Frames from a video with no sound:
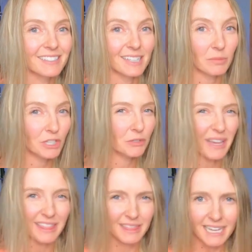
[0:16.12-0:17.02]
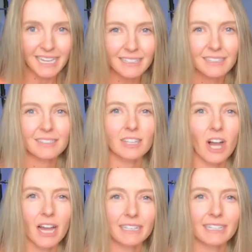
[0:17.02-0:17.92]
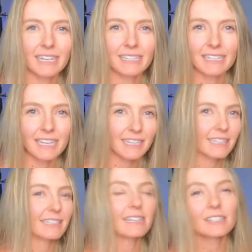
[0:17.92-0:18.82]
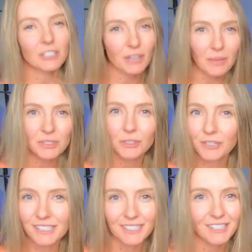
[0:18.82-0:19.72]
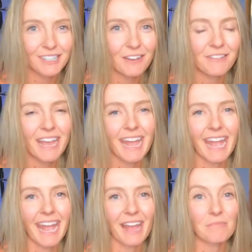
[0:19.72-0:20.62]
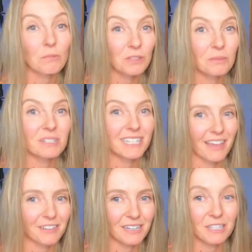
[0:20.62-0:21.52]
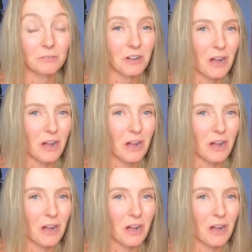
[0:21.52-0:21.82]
is someone who I think has gone and taken Instagram stories and stuff and put them together into a